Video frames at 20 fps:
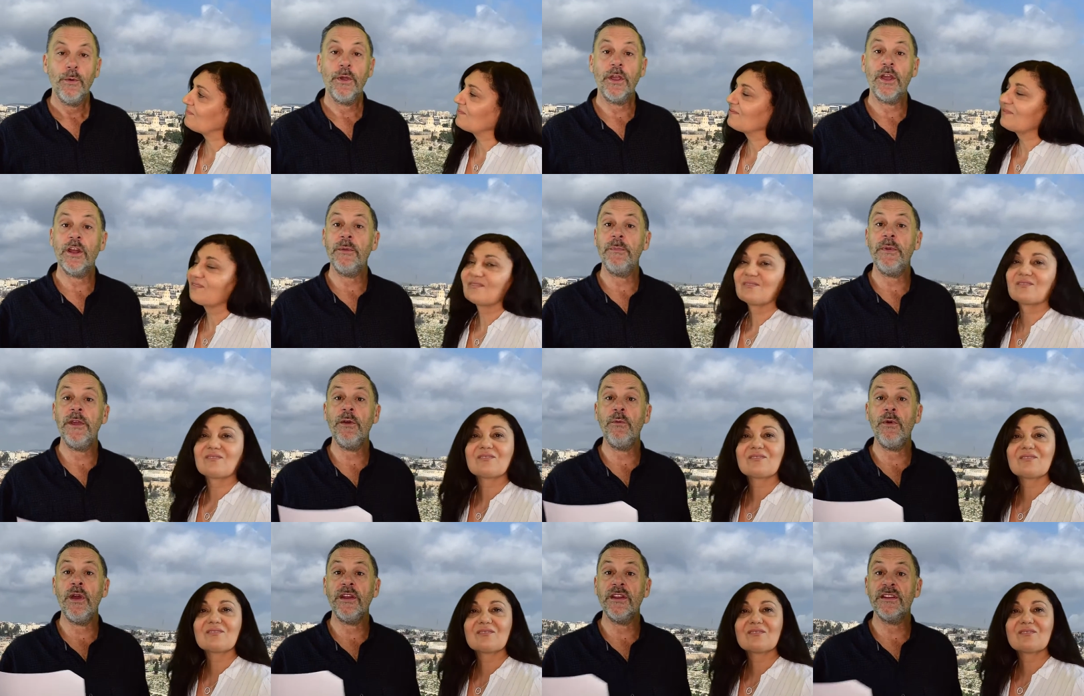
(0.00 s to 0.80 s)
Speaker 1: We're going to
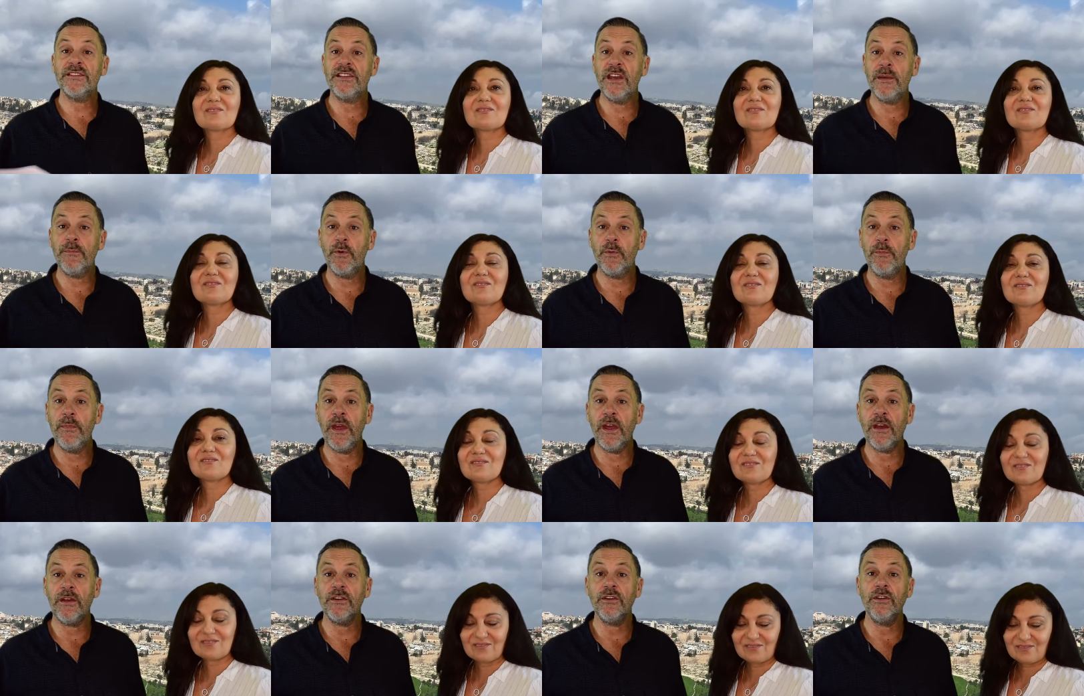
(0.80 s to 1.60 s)
be around the Temple
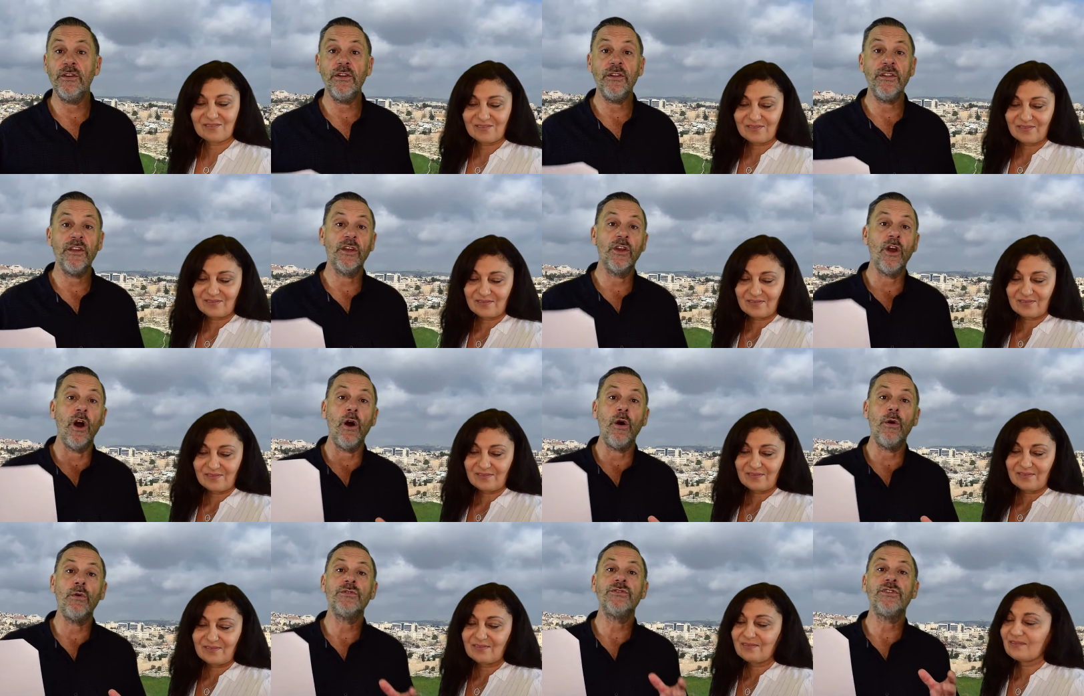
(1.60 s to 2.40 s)
Mount, you know, the
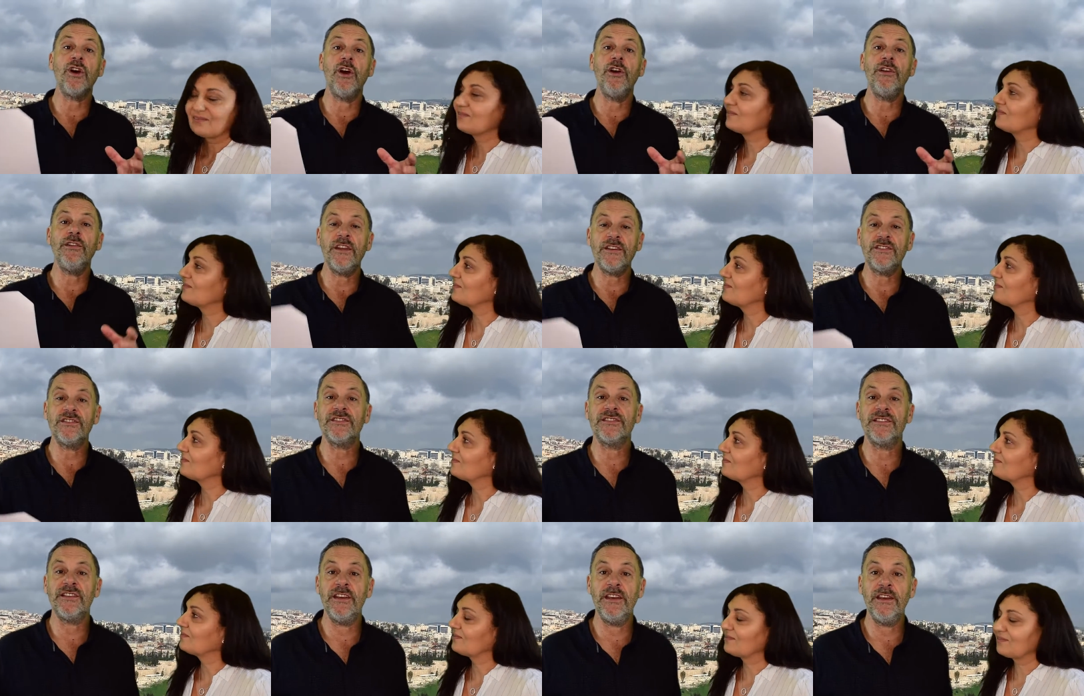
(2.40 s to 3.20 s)
gold dome that
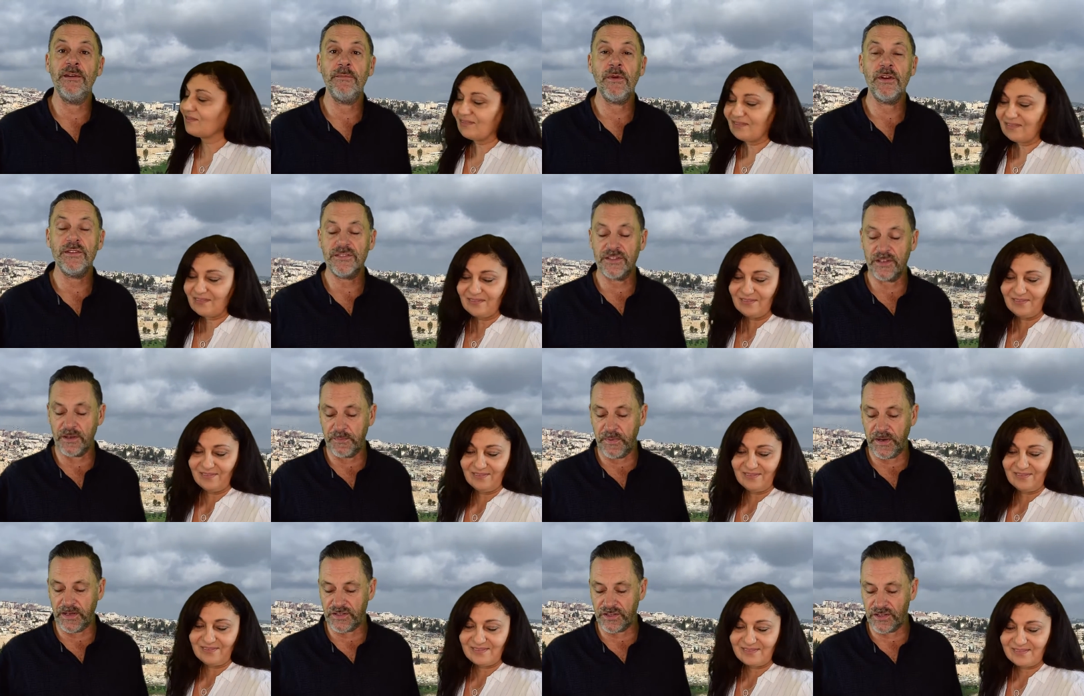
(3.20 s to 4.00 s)
you see in most of
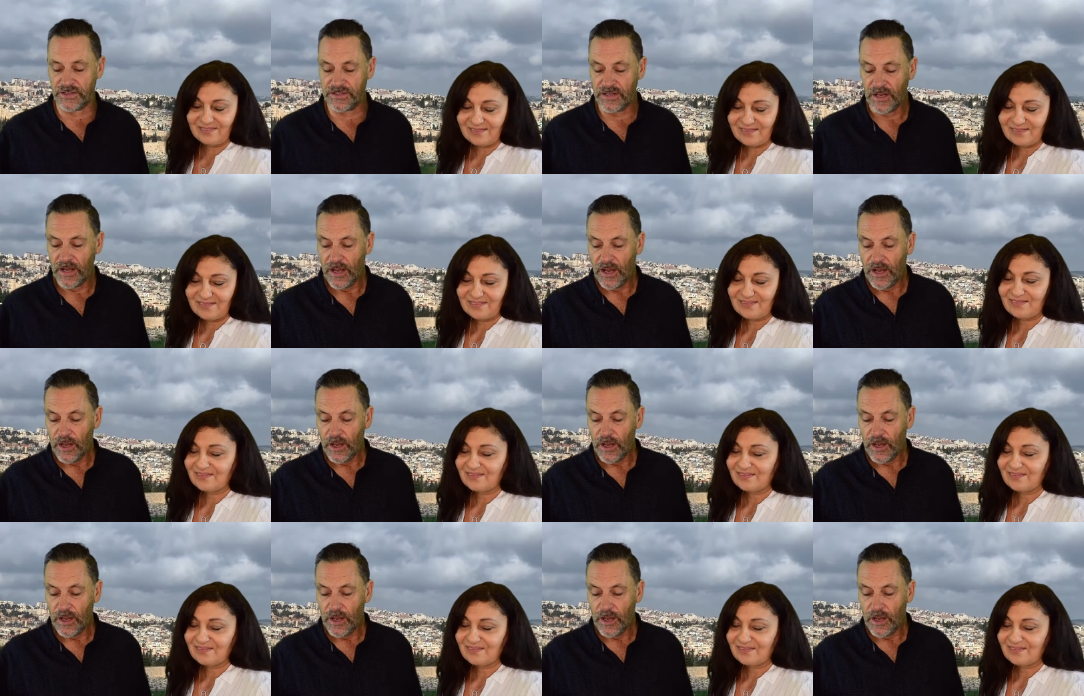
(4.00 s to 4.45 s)
the pictures.